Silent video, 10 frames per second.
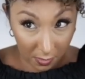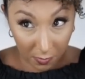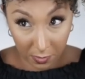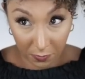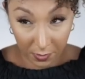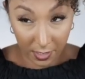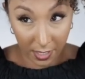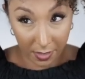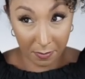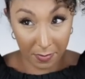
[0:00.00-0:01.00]
what if we
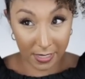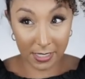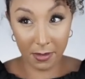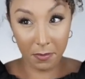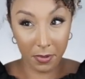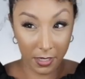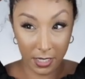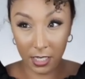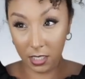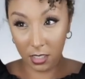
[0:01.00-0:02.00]
kind of messy bun
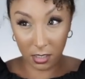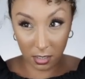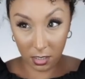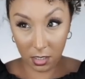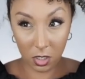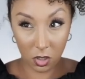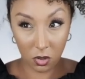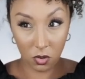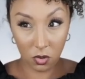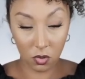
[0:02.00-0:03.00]
it
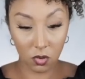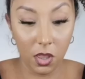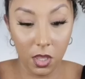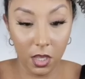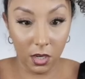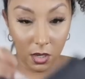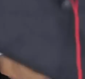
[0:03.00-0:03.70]
and then